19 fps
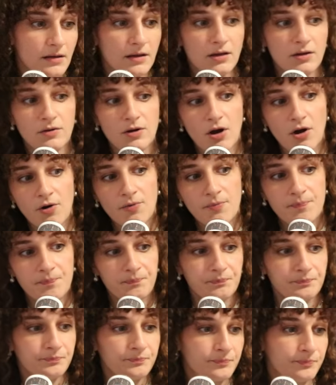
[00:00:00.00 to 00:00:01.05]
You know?
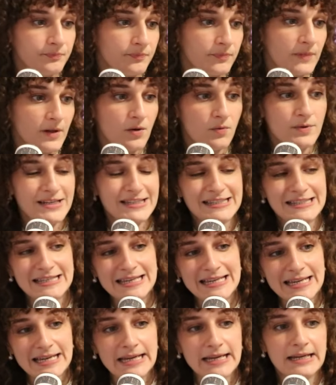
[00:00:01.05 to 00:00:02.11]
What does
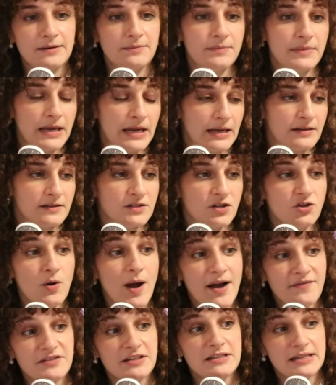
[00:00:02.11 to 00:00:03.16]
need mean? So you
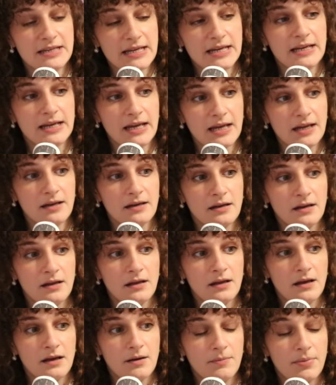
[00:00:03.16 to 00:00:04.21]
have to need it,
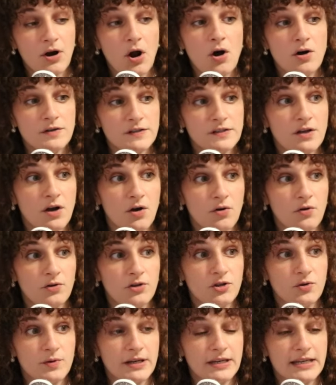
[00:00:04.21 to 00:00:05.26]
but also
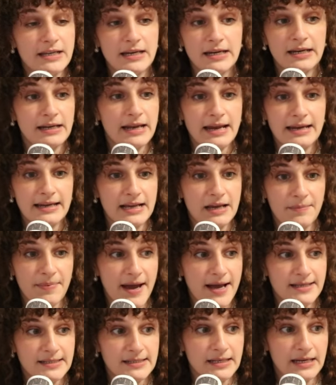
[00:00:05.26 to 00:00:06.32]
you can need it in any
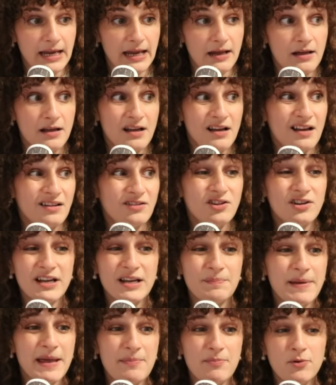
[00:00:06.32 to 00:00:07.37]
capacity. Look
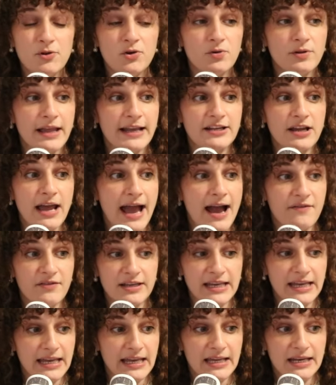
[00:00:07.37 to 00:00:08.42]
at people who like have a
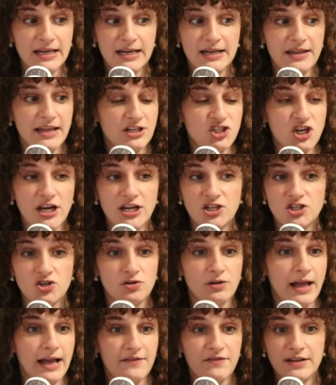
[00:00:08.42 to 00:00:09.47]
kid and they change their
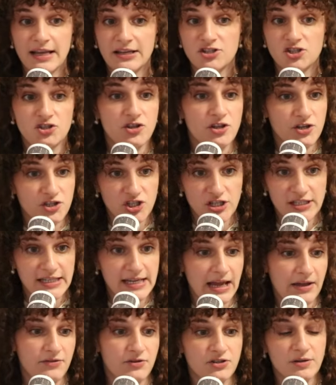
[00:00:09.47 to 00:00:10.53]
life and get their shit
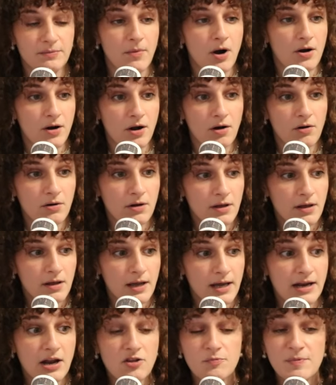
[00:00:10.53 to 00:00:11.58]
together tomorrow.
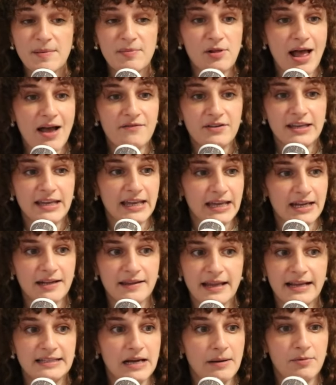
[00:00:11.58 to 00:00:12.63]
And other people have a kid and
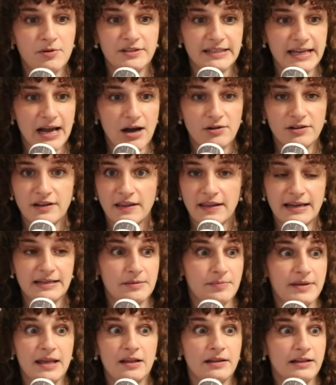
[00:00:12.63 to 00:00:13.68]
they double down and then they end
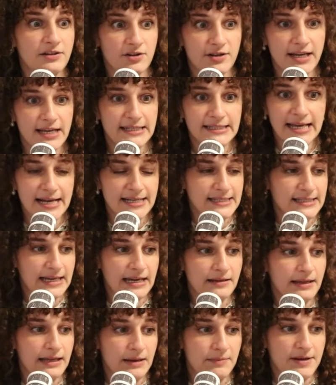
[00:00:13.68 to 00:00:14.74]
up killing their kids
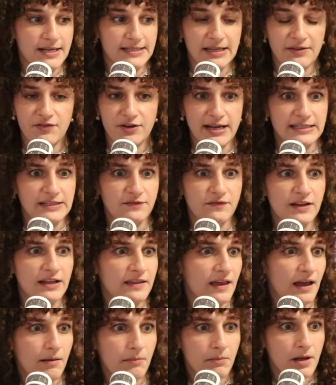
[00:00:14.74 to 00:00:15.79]
accidentally because they forget to feed
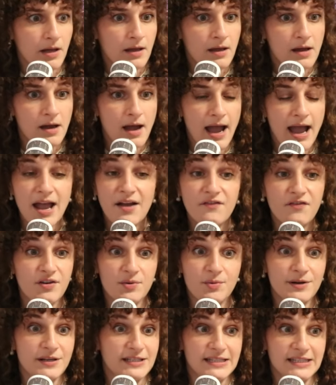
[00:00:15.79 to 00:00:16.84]
them.
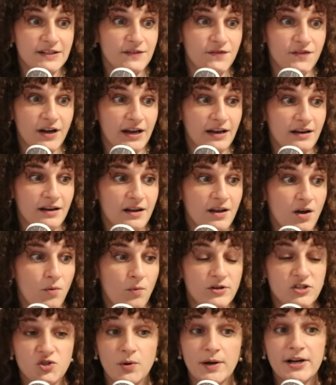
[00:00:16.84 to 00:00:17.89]
Everyone is different.
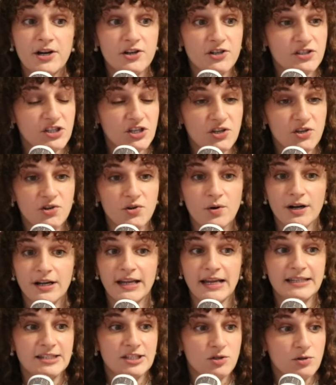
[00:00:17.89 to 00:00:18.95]
What triggers you or
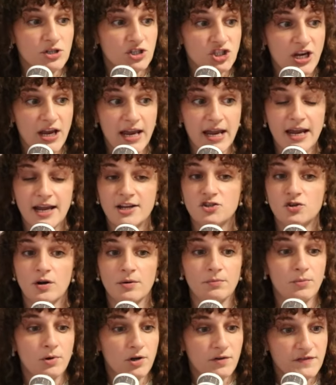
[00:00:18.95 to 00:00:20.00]
gets you to change or
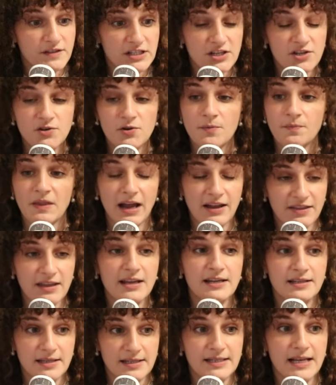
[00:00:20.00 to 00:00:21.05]
moves you, I
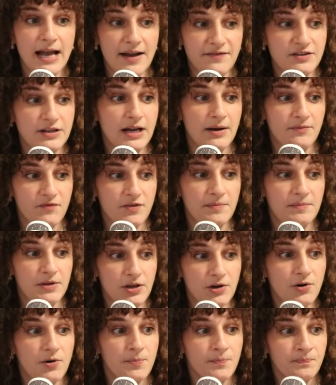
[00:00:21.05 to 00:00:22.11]
think it does have to come from
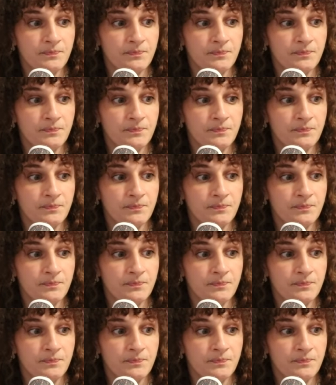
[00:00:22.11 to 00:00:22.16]
you.